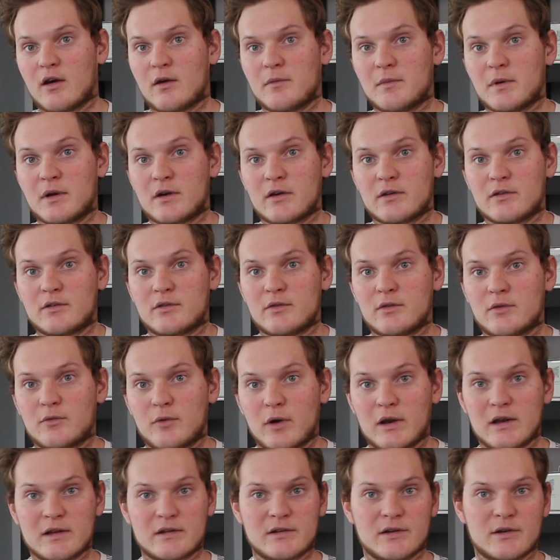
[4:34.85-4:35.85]
because
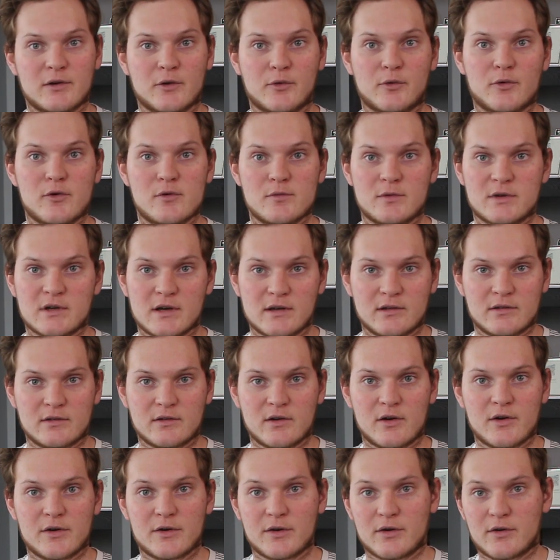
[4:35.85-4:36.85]
when it's in your room, chances
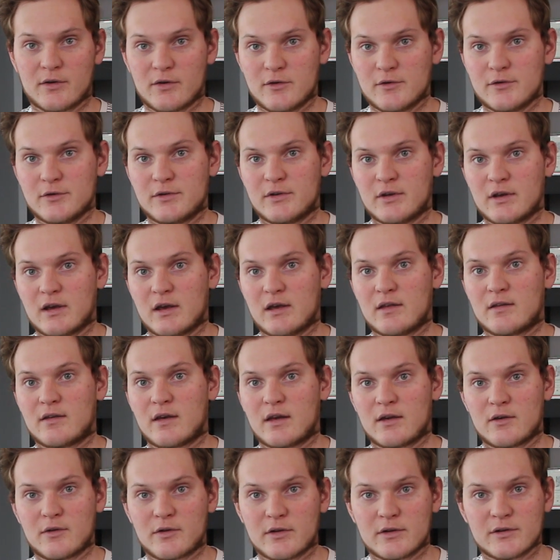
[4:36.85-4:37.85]
are you're using it
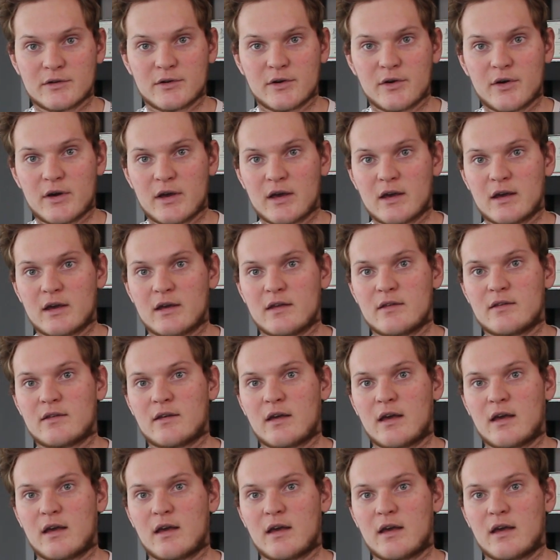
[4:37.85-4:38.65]
and you're enjoying it